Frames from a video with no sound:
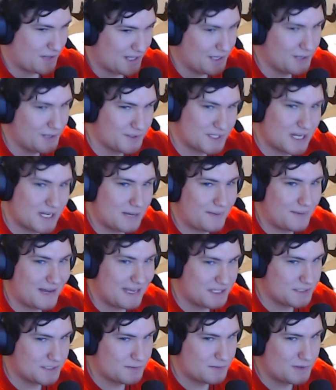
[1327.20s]
I know it's not
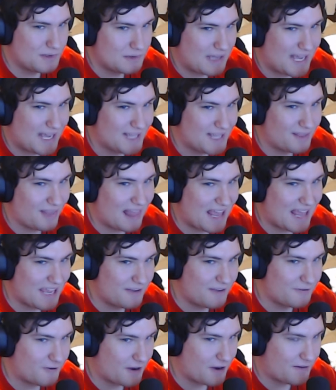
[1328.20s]
possible. I'd like
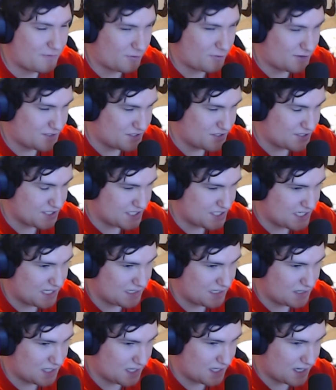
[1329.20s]
for everyone just to
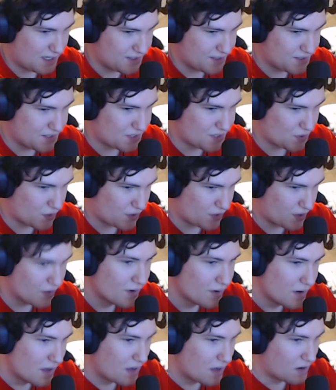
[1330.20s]
get the guns or
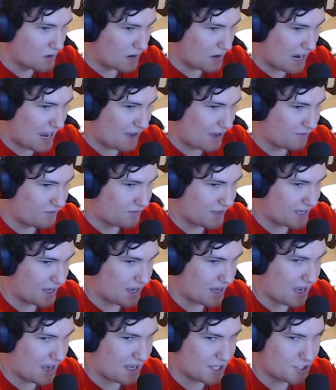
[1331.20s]
have like a
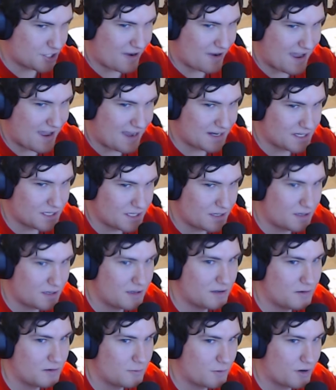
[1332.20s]
contract
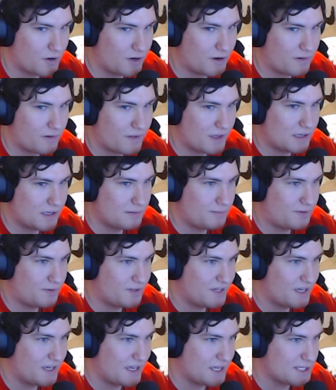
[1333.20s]
where like
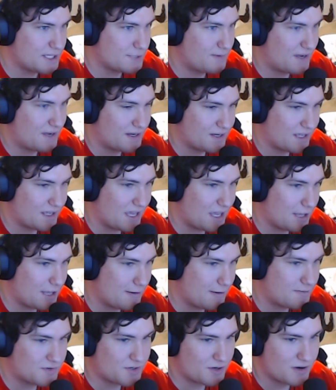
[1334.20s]
play X amount of
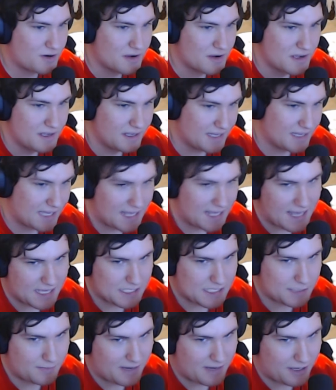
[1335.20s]
games or get X
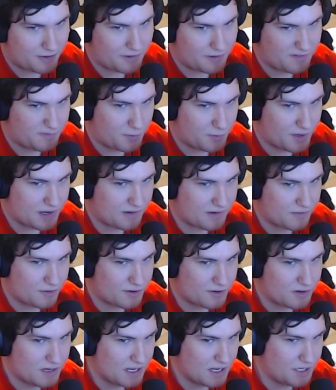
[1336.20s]
amount of
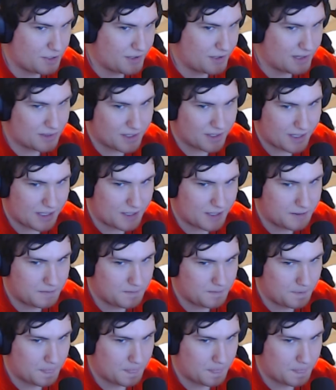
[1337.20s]
whatever and you get the gun.